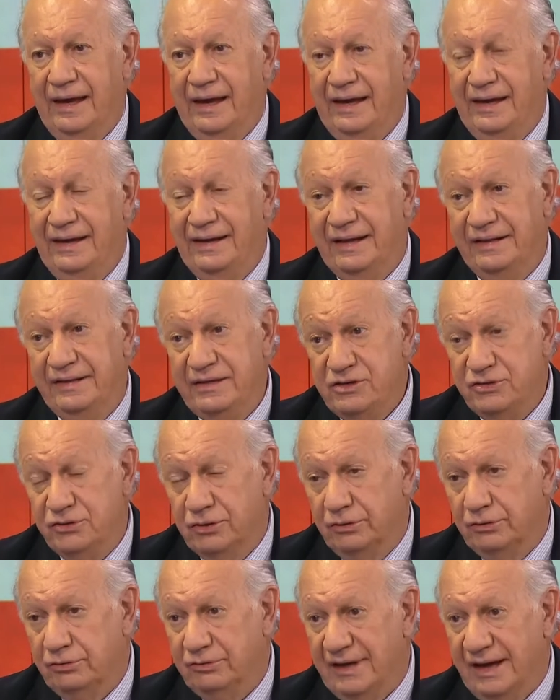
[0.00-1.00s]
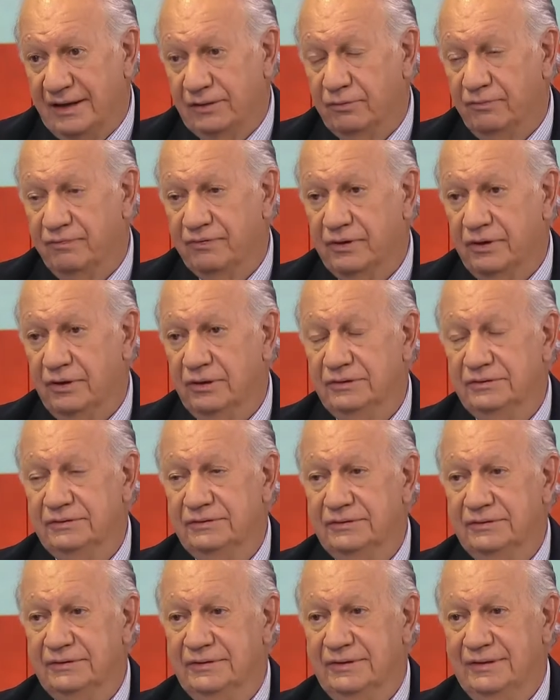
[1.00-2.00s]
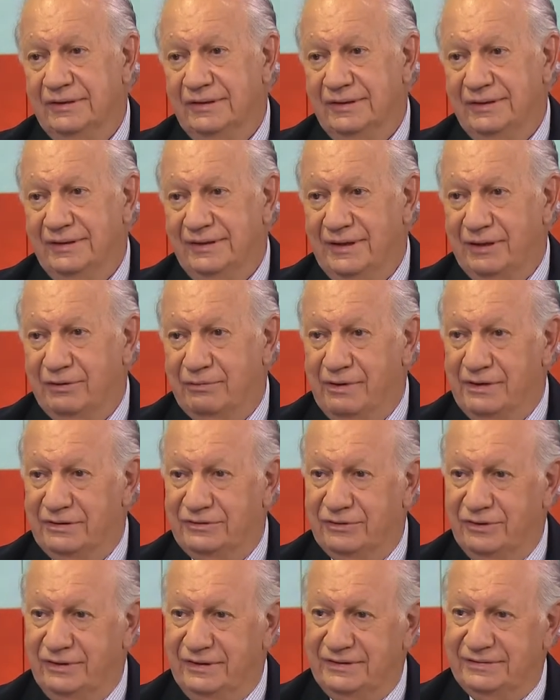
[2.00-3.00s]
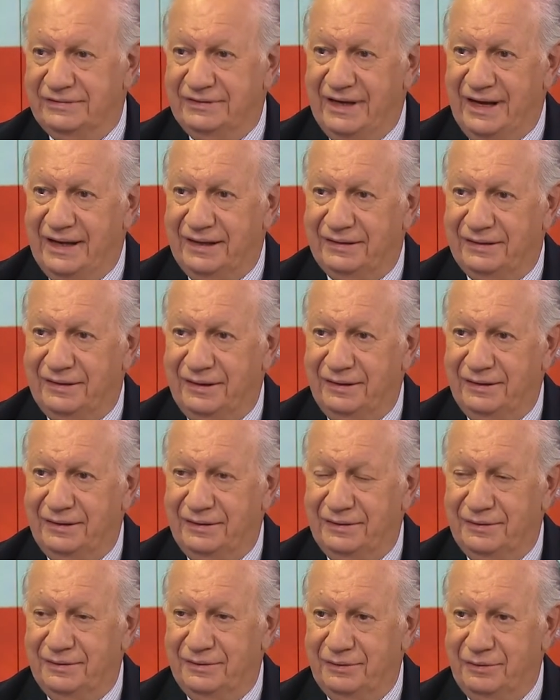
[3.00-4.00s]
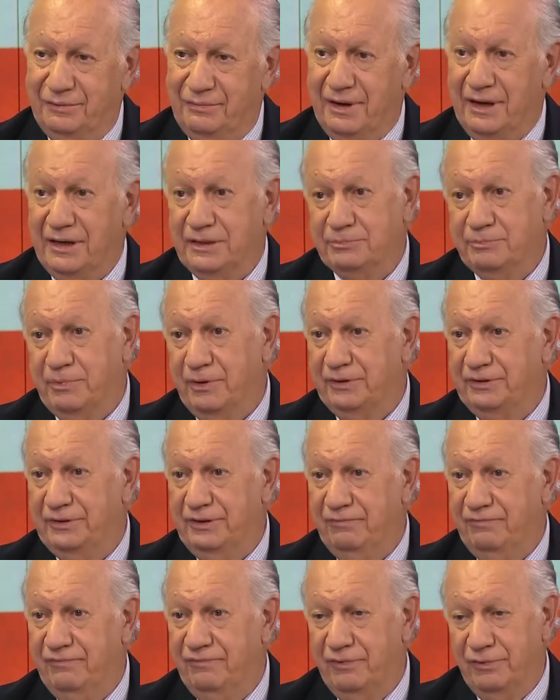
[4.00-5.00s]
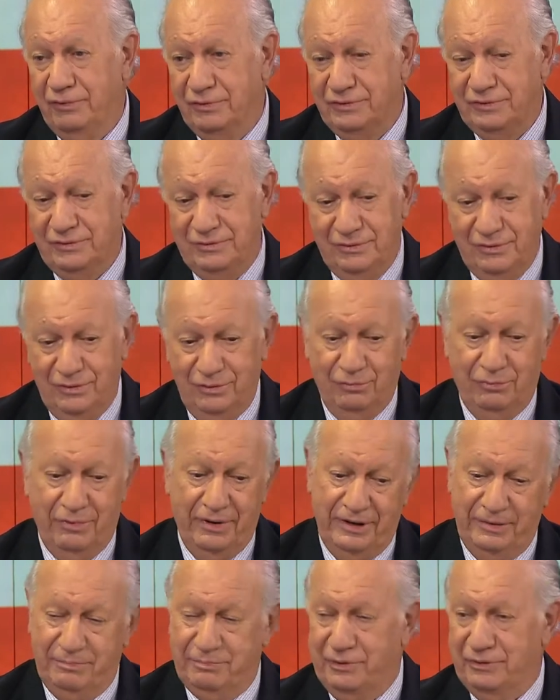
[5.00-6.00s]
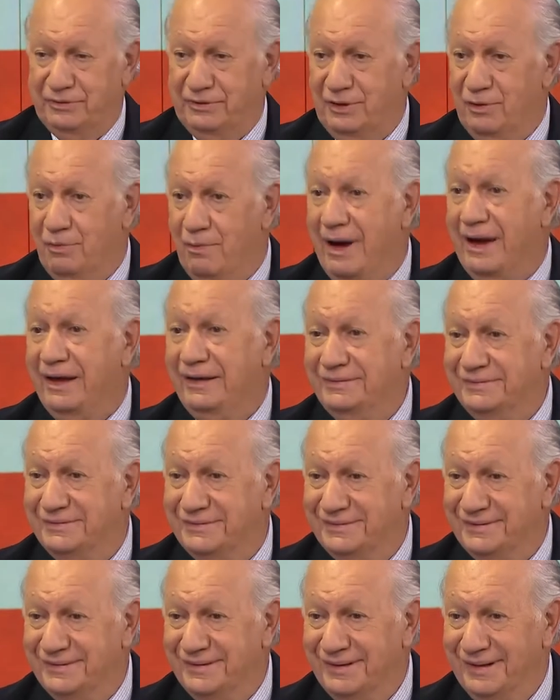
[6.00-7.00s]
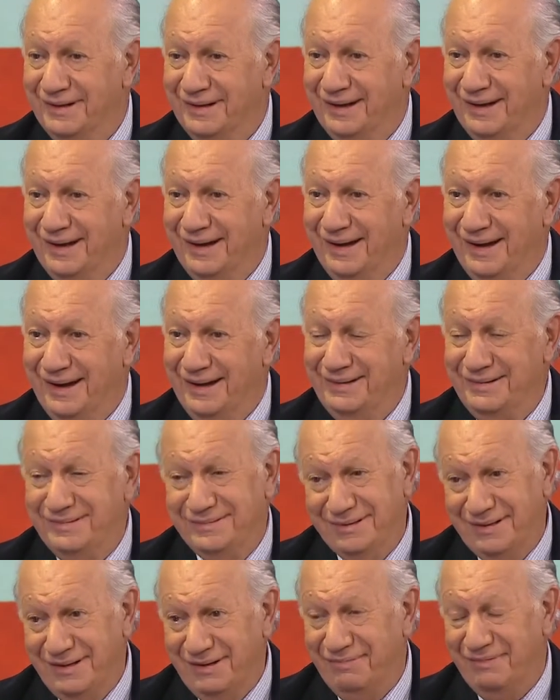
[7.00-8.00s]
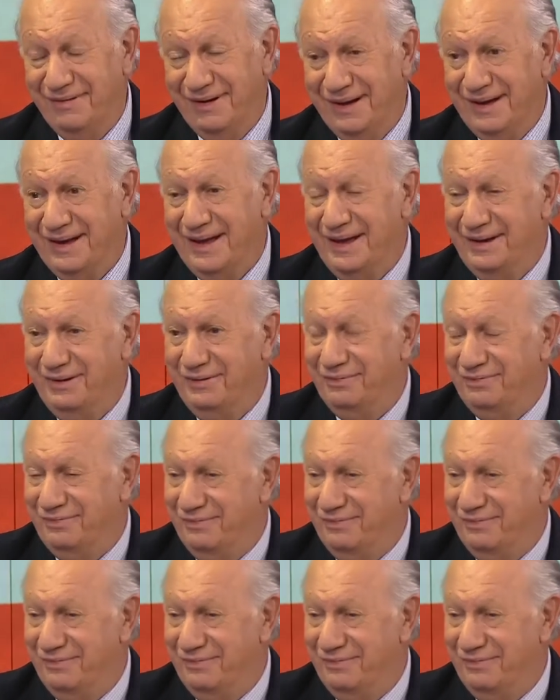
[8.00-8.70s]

In addition to that, of course, the question is that we are exporting fruits or we are exporting wines, And it's a different kind of